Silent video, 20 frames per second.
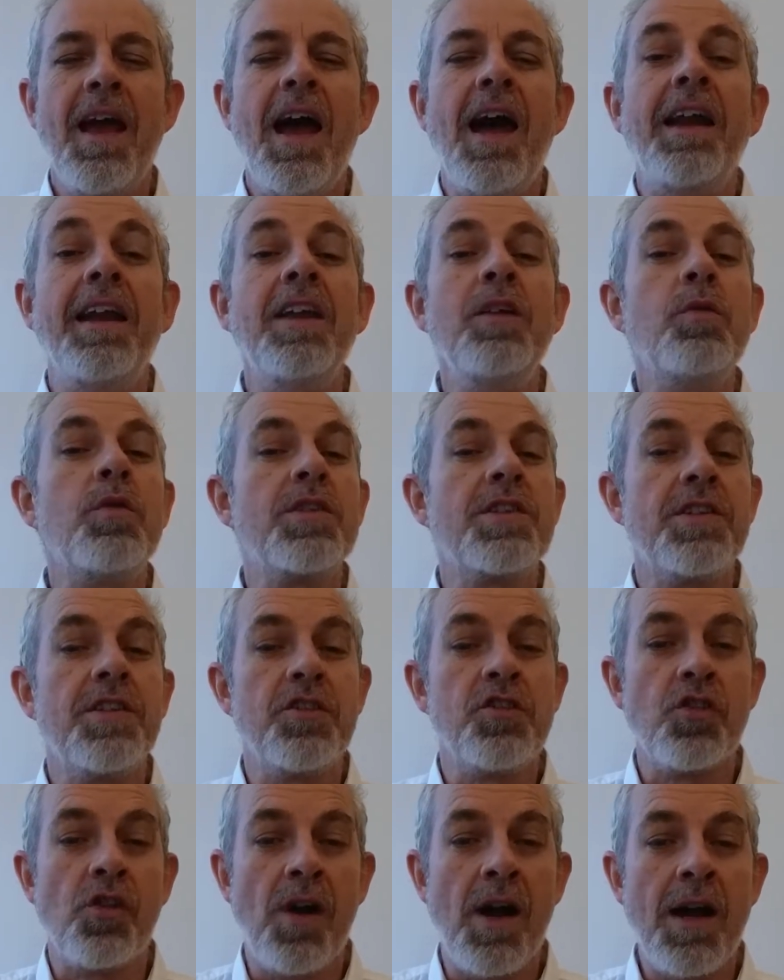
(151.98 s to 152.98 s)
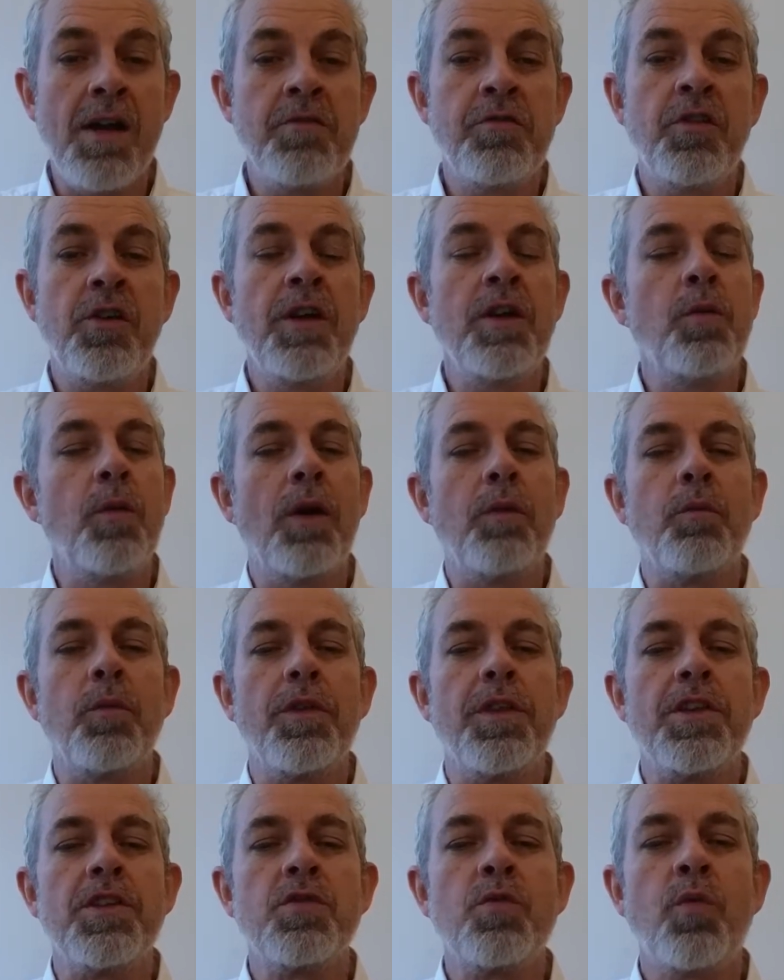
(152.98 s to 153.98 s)
And he was the driver. He went
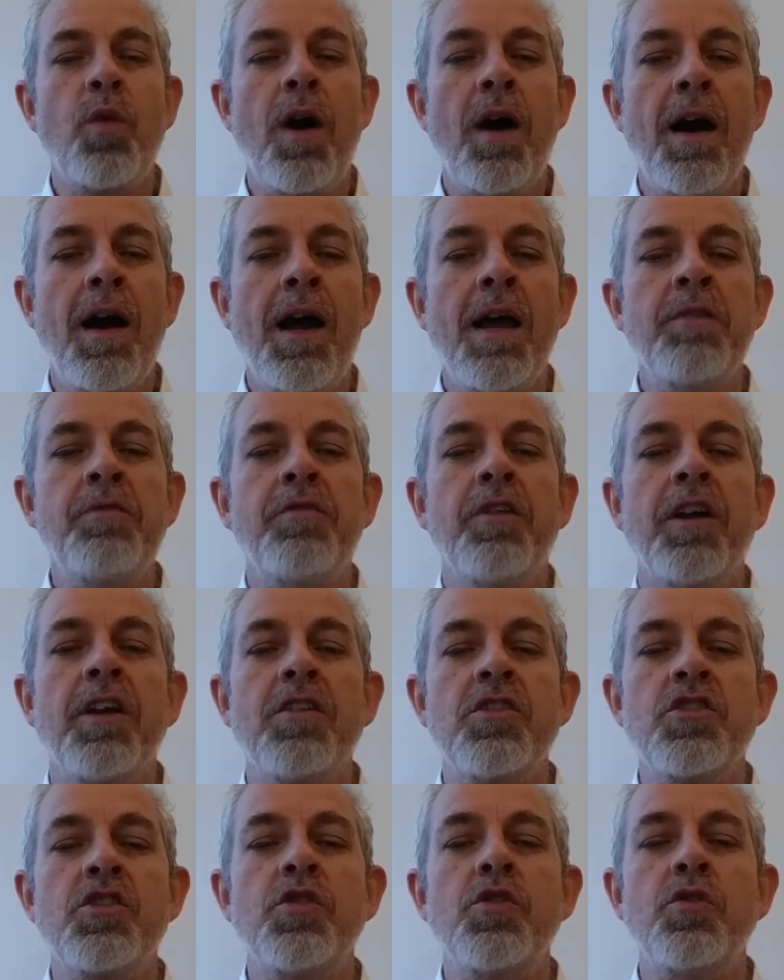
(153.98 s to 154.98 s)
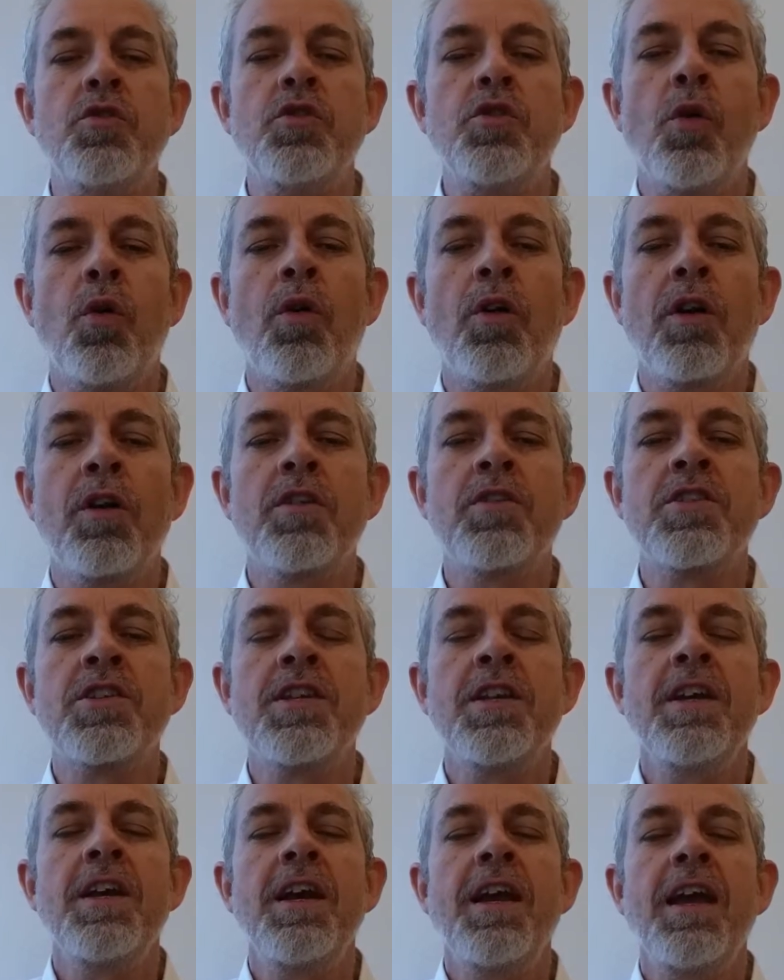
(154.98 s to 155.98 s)
with his wife and his two
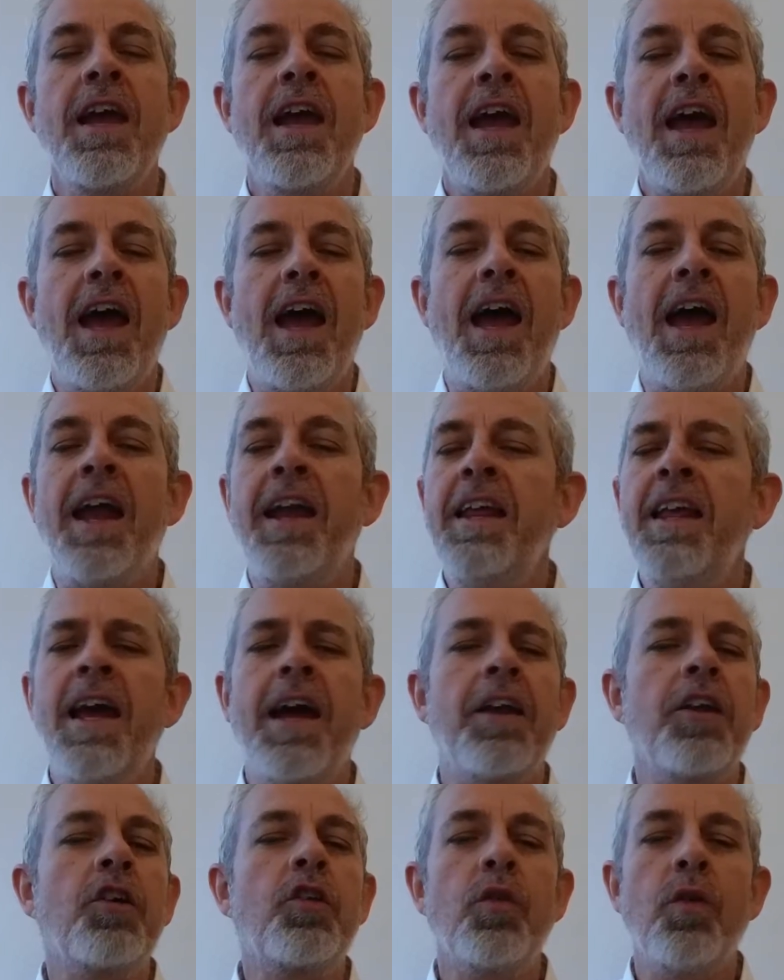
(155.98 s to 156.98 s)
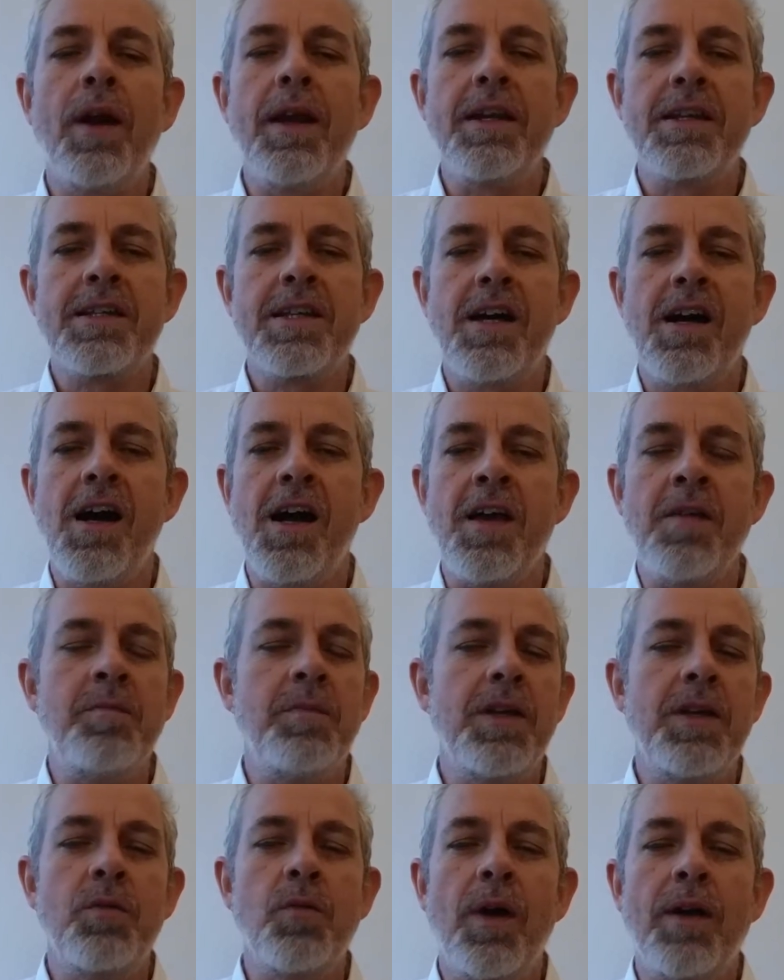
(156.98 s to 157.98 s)
daughters. And he had a great time.
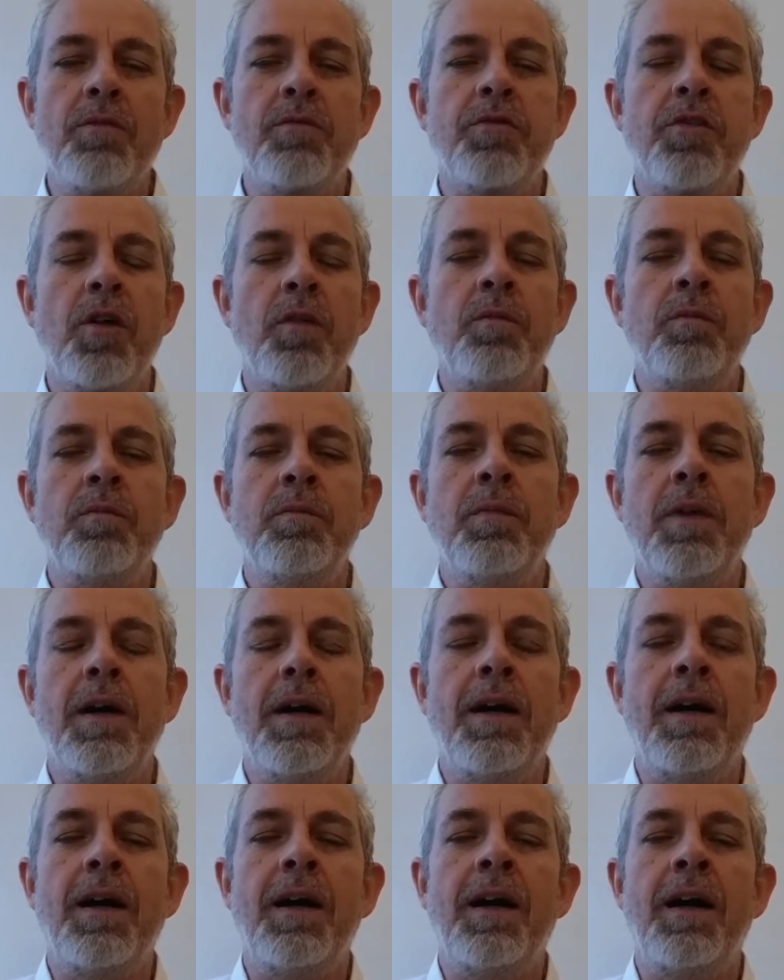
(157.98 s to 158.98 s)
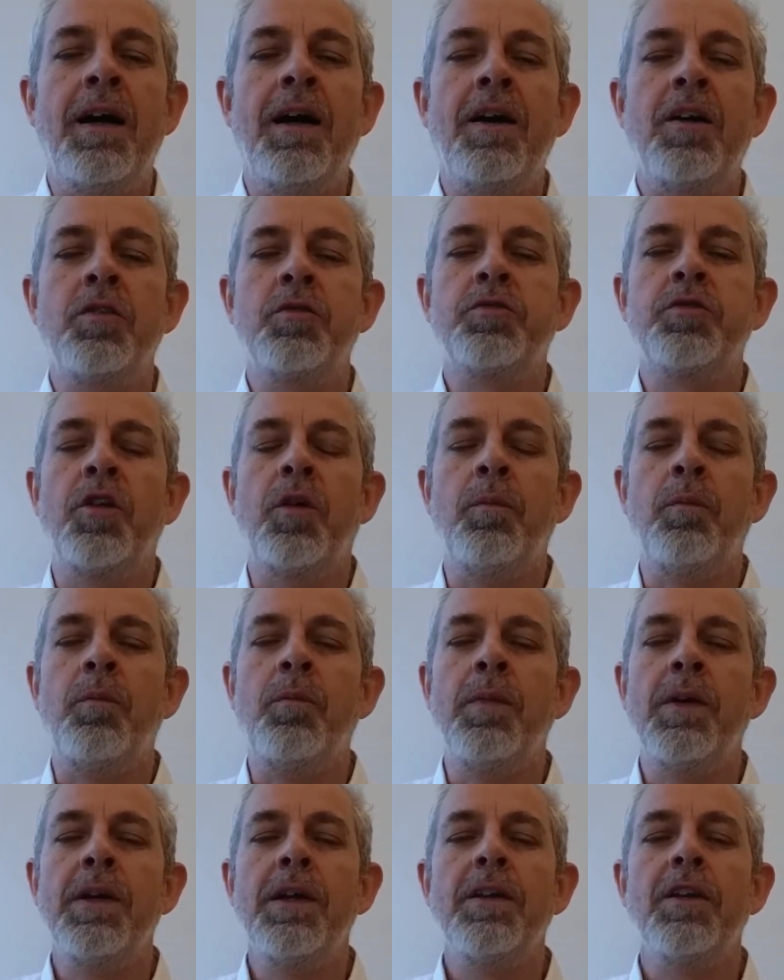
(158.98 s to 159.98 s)
He went
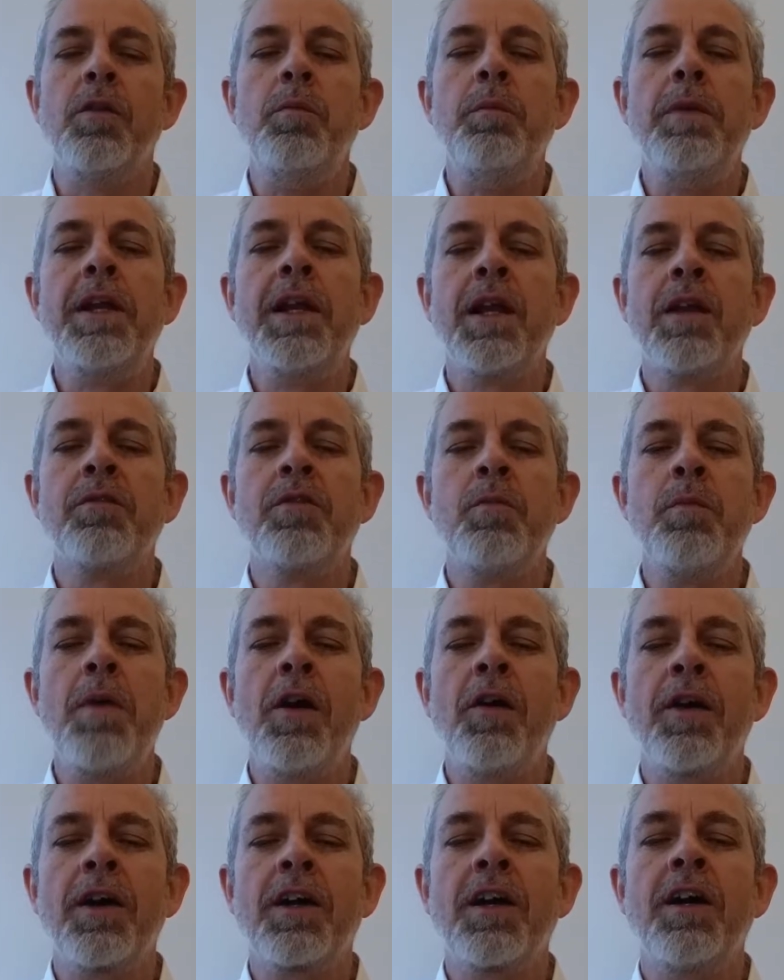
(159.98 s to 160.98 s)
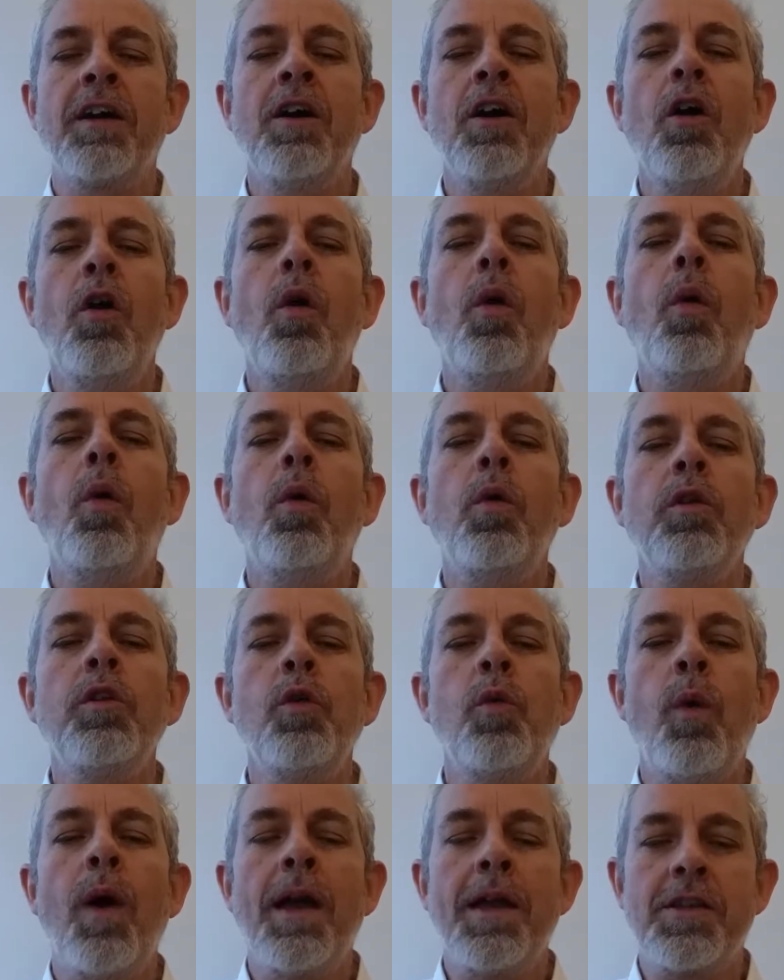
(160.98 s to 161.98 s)
from the middle of America all
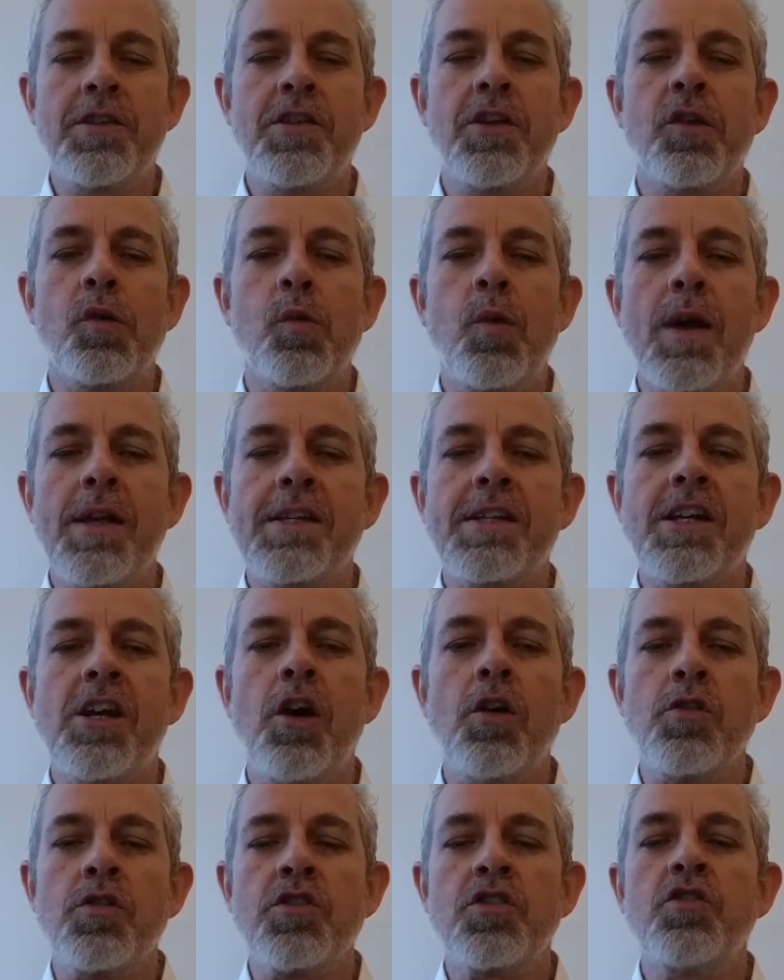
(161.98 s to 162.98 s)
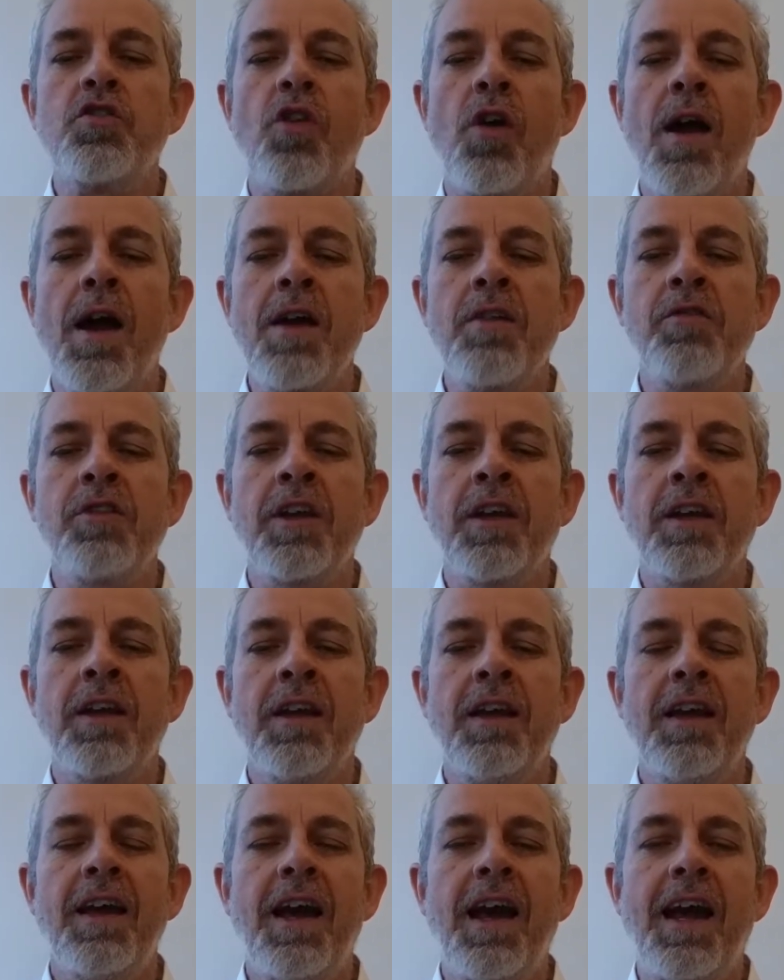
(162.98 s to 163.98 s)
the way to the West Coast driving
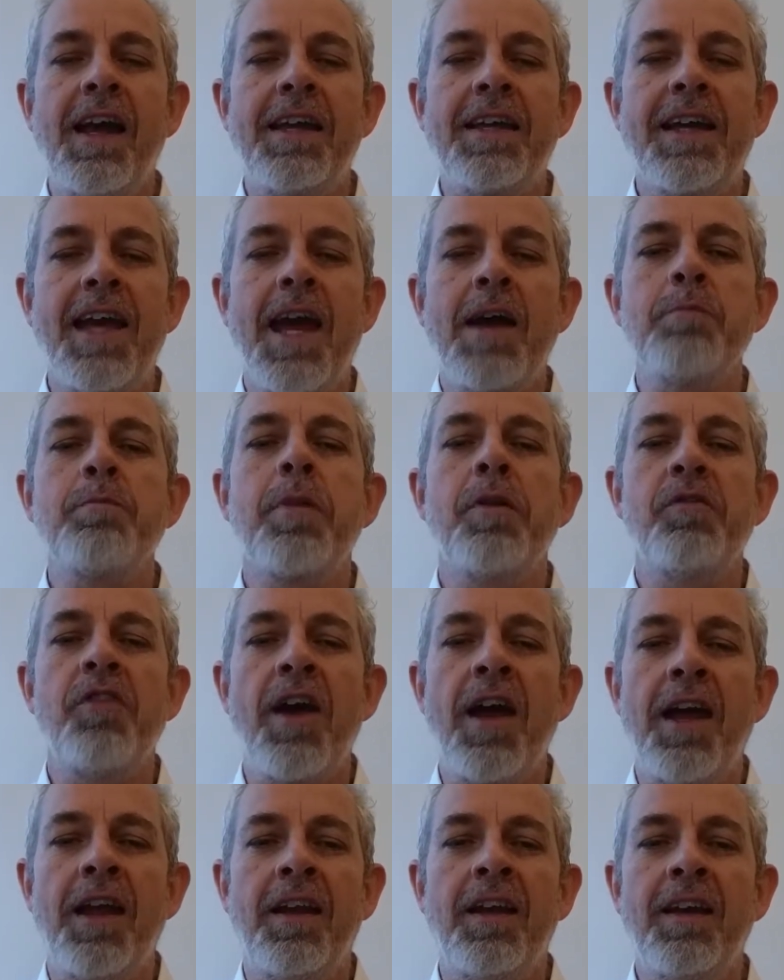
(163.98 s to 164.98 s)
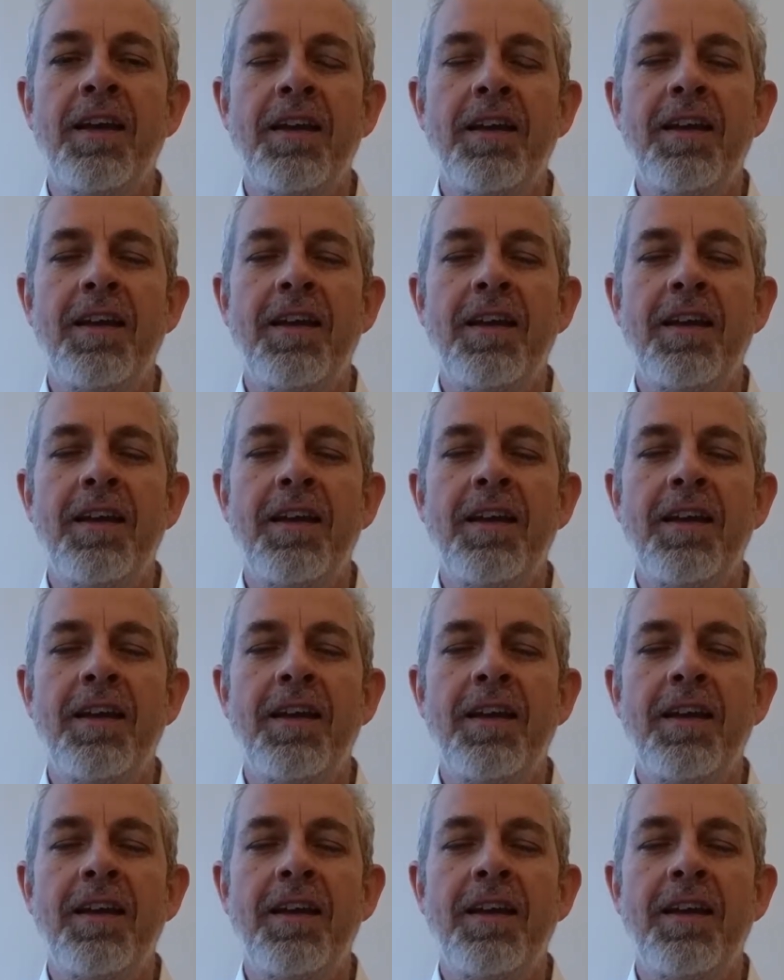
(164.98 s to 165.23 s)
a camper van.